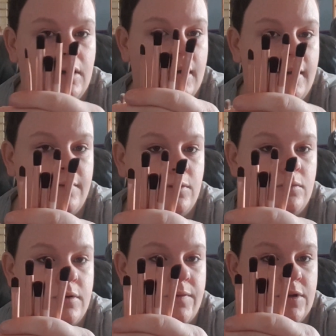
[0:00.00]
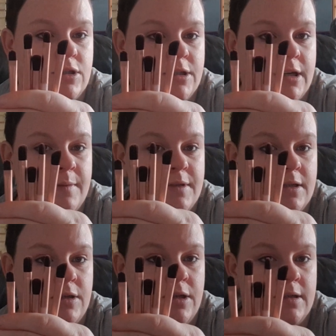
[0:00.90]
I have all different shapes,
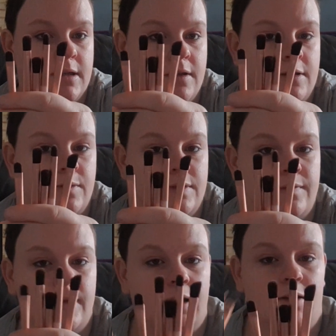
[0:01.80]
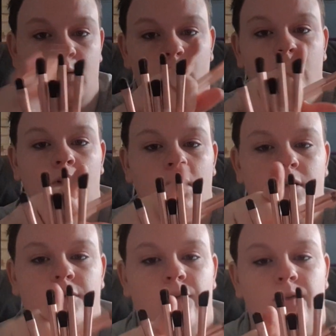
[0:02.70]
as you can see. This one's for like the corner.
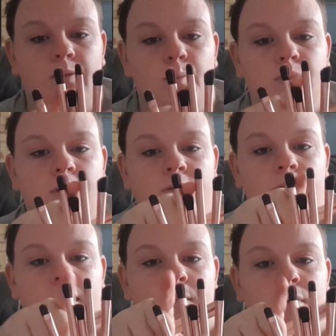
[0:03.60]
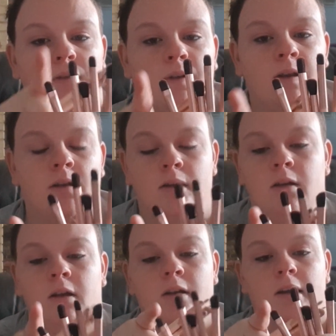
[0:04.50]
This is for buffing,
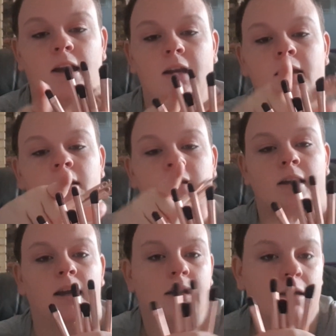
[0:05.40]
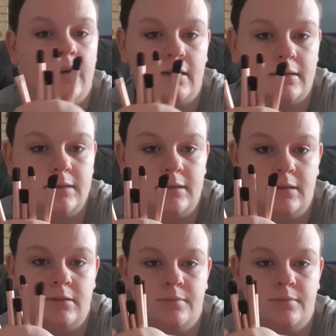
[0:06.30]
adding colors.